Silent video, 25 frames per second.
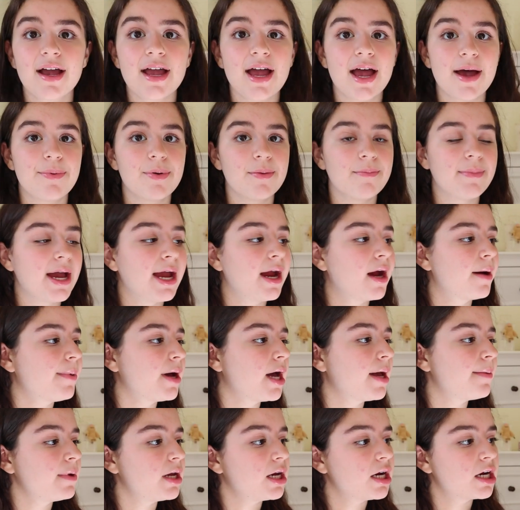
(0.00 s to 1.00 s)
Okay, I put my hair
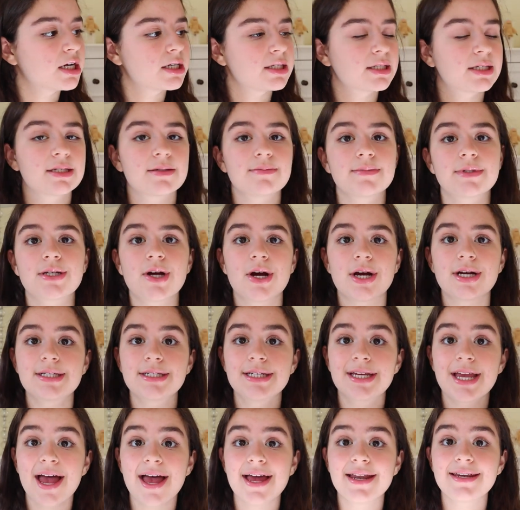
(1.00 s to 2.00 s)
behind my ears because I'm starting
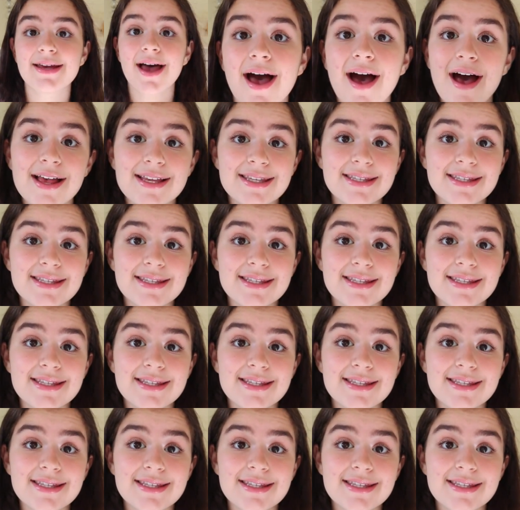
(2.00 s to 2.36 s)
to get